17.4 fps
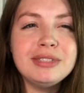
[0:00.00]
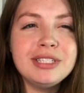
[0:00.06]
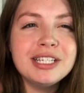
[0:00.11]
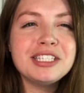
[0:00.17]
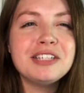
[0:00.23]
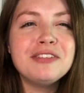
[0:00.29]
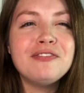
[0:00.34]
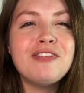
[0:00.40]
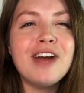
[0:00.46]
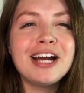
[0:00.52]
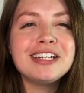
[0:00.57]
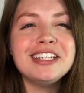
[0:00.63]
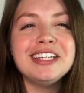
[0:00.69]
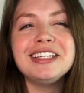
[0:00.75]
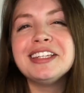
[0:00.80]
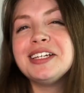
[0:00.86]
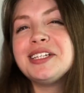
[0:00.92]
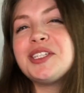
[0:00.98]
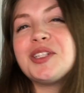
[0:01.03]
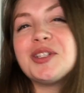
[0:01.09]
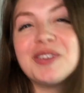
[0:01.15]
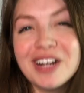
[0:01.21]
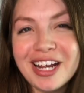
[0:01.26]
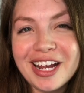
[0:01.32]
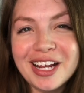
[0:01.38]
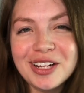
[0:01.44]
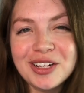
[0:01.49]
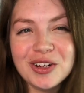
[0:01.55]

disinfecting Listerine,